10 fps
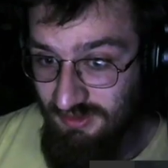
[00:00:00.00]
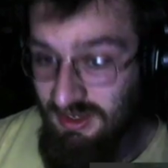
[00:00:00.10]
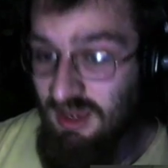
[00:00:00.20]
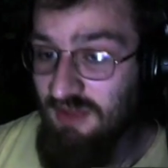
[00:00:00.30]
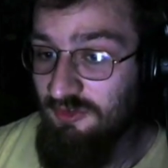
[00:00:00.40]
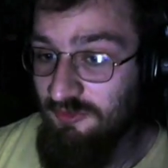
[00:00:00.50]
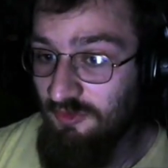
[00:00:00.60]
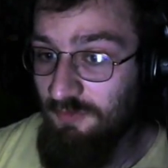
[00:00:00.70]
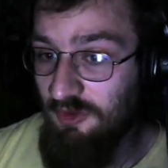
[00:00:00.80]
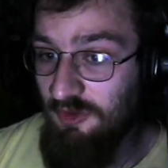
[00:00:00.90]
Yeah,
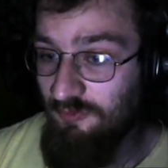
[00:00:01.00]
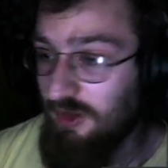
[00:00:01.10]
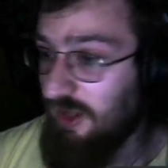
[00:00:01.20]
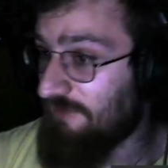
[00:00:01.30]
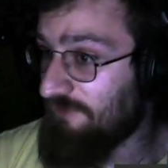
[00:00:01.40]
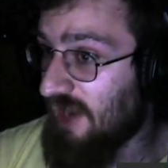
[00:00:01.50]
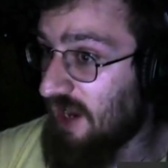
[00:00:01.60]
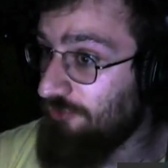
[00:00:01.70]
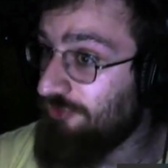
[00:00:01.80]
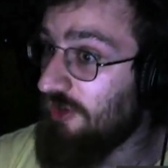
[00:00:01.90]
let's put it this way. If
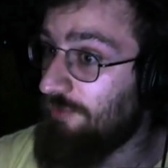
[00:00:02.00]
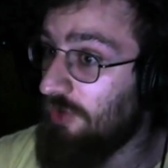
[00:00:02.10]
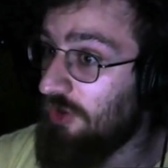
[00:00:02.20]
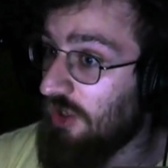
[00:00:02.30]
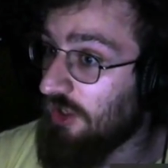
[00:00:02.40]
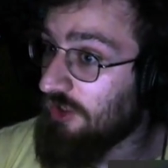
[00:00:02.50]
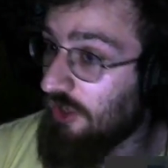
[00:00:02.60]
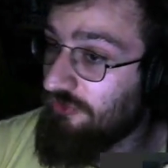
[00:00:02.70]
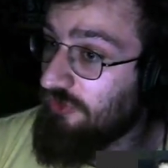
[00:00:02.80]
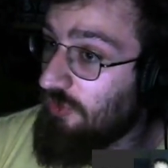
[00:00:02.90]
I was going to build a
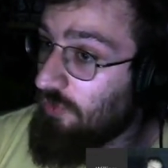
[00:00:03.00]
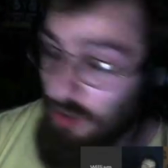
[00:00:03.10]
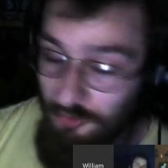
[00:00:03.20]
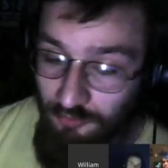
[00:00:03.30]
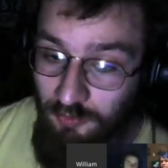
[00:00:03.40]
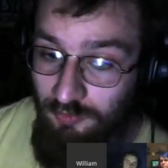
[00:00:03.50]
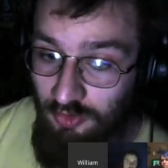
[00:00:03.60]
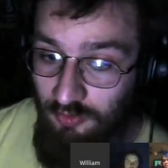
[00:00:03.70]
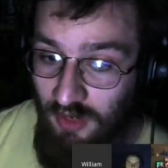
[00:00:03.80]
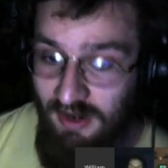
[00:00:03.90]
custom Waterloo
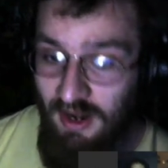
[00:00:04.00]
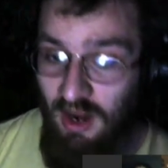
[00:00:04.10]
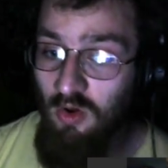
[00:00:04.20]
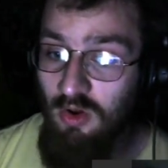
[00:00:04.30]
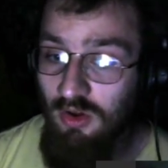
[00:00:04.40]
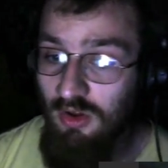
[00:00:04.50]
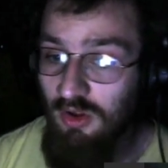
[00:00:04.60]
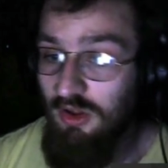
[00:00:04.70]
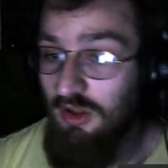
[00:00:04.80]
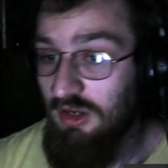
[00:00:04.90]
computer right now,
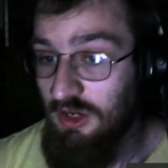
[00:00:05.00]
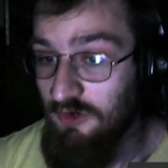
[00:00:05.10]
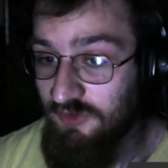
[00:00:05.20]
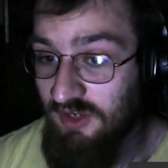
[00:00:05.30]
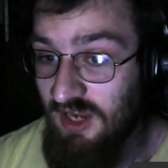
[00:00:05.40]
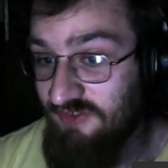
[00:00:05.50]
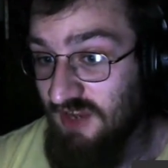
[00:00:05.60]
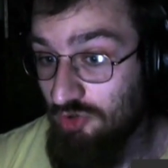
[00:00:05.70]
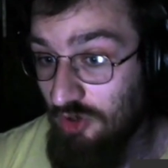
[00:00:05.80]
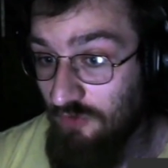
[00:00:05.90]
here's the case I
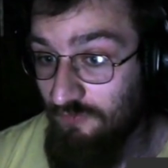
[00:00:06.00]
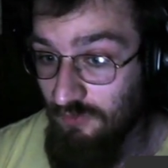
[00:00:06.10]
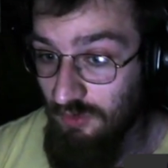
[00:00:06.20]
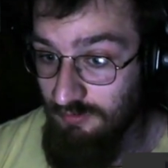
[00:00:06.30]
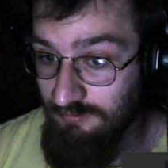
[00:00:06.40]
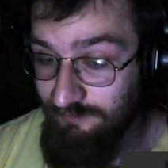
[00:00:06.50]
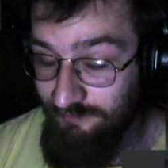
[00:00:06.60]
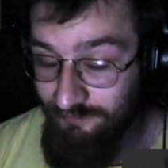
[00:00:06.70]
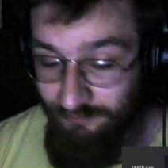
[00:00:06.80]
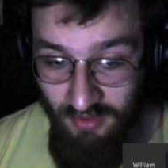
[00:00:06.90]
would go for.
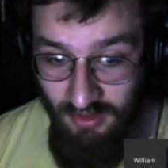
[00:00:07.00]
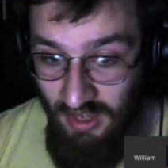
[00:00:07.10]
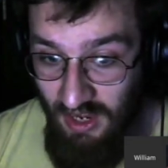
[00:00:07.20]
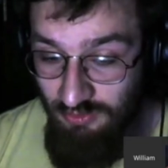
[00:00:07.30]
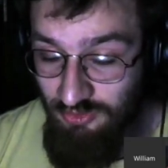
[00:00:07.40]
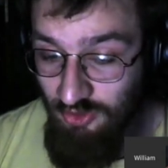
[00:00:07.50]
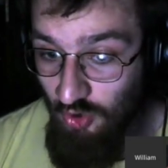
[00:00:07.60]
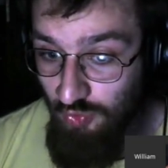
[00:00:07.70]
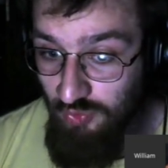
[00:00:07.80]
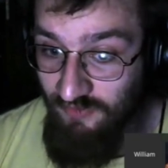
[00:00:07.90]
I would
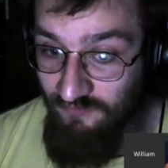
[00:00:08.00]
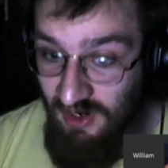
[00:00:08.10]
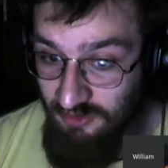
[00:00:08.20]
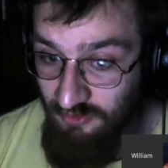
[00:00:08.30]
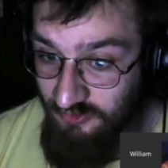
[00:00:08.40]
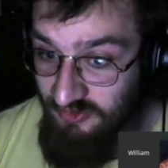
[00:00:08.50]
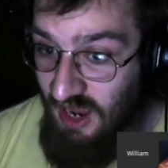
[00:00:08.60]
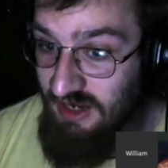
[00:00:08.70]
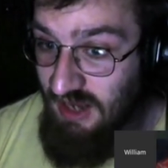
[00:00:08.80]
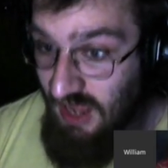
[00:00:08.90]
go with the Fractal
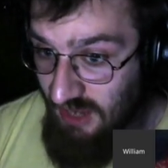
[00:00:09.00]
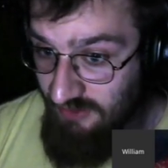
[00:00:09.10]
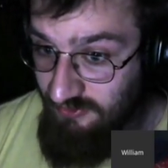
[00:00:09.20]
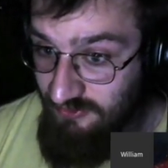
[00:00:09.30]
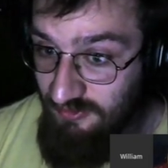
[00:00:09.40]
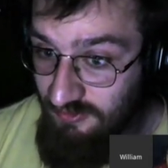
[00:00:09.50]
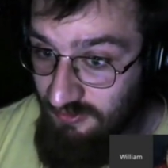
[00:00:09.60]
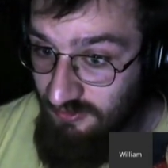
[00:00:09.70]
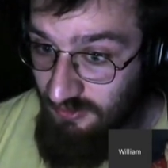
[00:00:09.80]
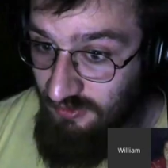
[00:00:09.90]
Design S,
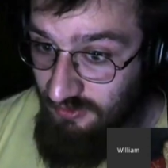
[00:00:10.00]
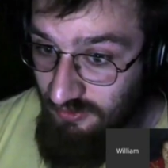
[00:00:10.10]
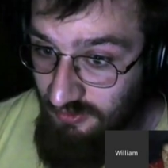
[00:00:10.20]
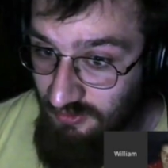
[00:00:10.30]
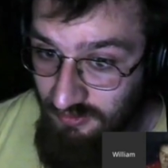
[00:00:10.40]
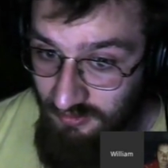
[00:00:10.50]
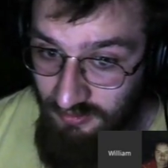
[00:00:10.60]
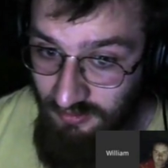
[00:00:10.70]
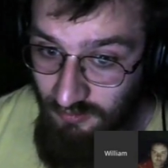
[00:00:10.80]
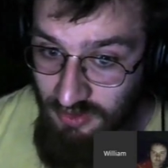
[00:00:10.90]

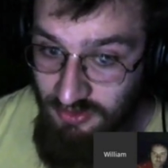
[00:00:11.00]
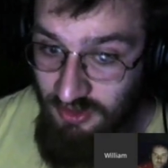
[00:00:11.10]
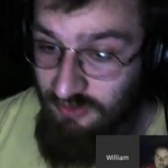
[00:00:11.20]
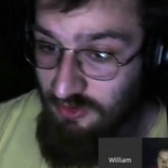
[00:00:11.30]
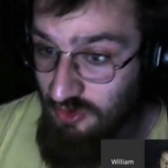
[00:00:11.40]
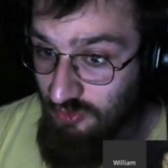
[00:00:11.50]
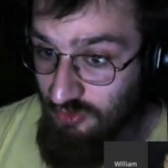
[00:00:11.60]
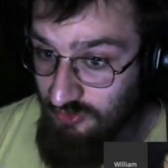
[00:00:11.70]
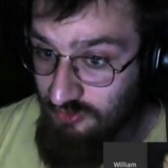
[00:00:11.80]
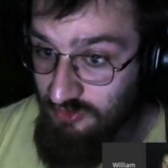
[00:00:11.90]
which is the
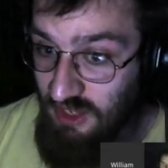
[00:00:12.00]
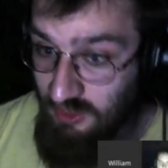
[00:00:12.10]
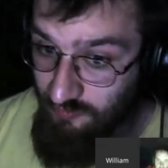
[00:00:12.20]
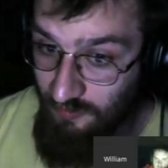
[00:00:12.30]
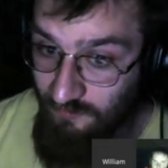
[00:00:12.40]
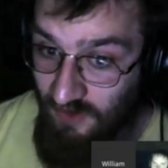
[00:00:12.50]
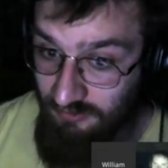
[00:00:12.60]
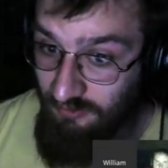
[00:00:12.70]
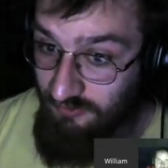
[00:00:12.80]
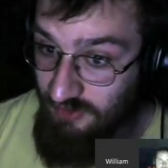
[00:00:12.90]
newest case for
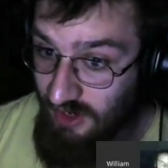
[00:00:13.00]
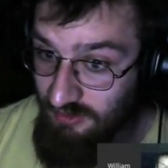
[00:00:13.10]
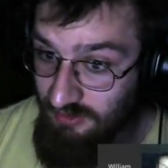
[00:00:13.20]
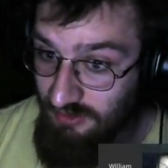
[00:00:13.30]
Fractal Design.